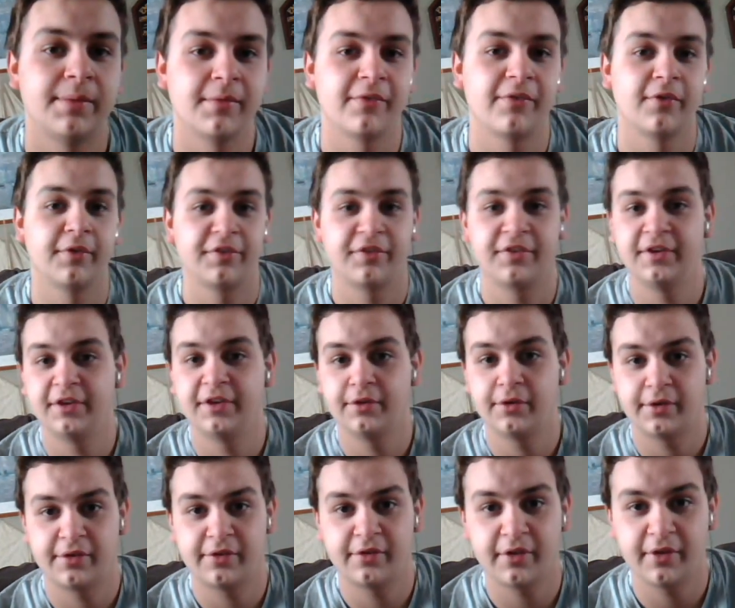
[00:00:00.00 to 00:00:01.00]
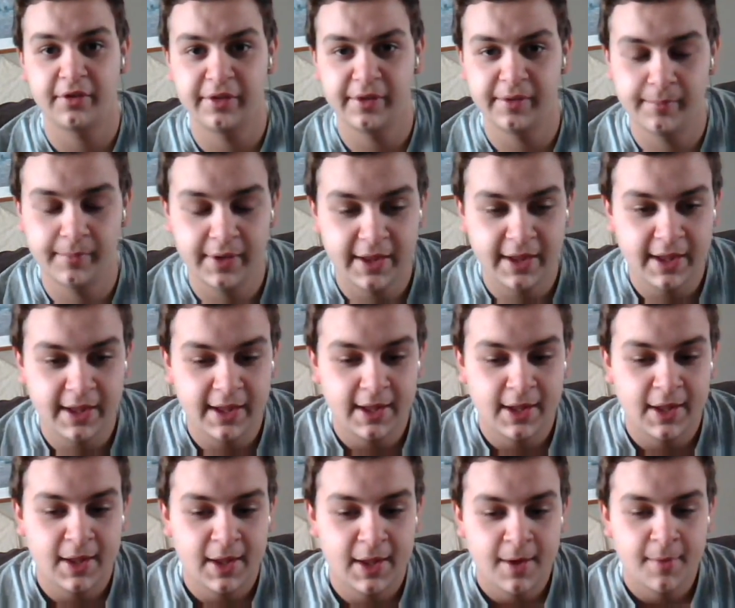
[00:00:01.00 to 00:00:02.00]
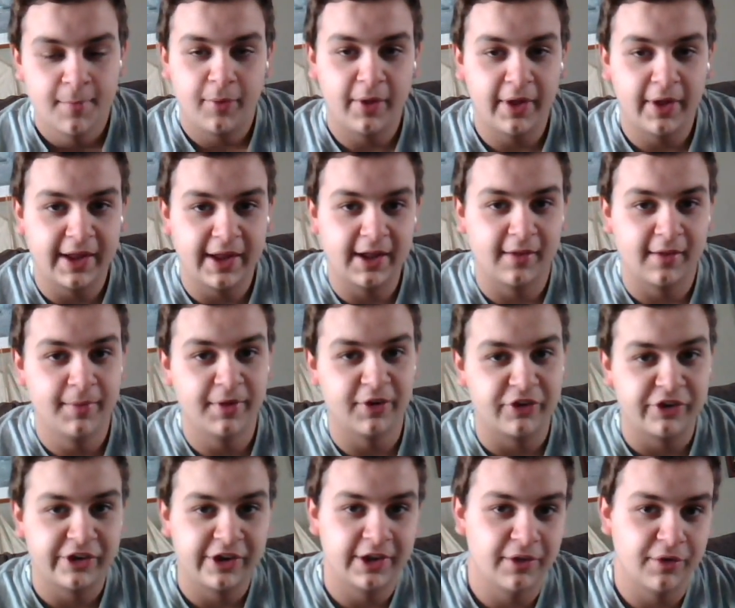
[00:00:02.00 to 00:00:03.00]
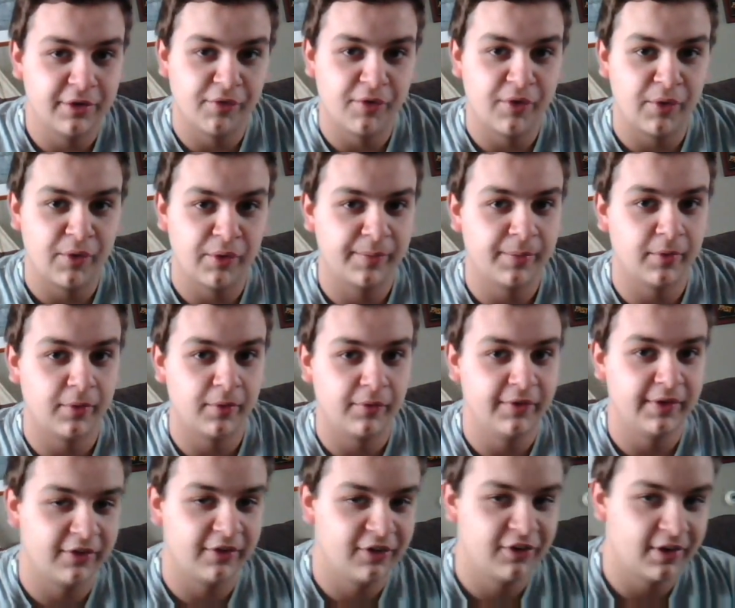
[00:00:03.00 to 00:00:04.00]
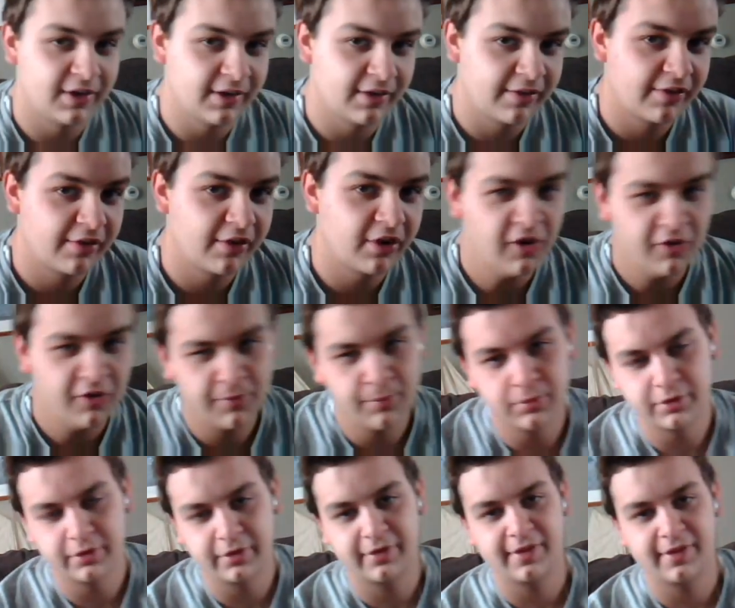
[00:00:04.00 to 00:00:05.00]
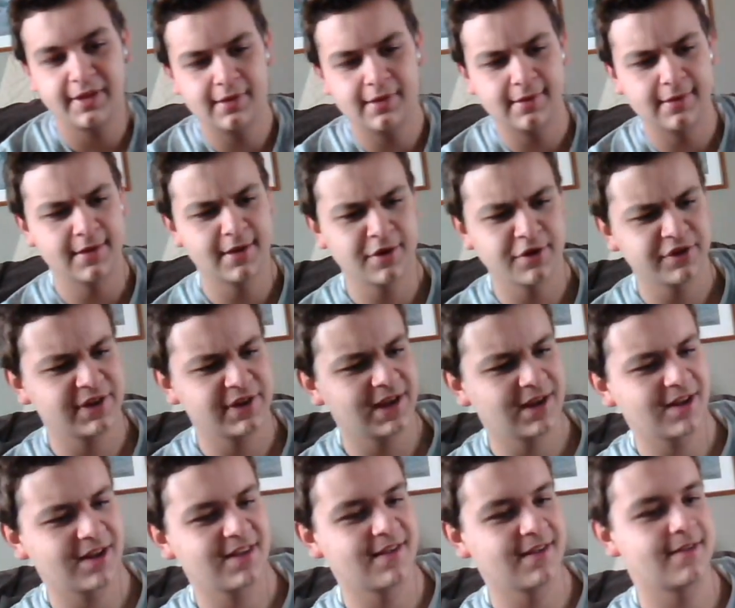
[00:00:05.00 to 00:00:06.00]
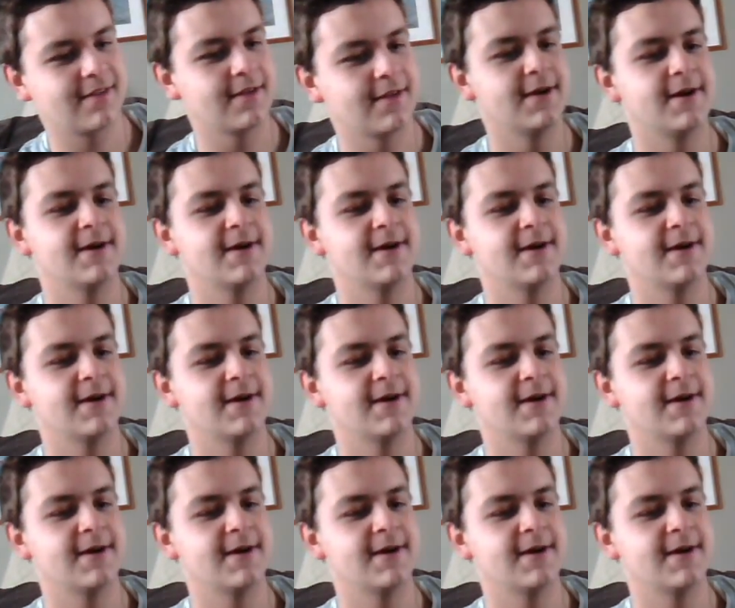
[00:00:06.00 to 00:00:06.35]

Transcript: team at first until I saw them play against Michigan, the Rose Bowl, Vince Young's sophomore season there at Texas.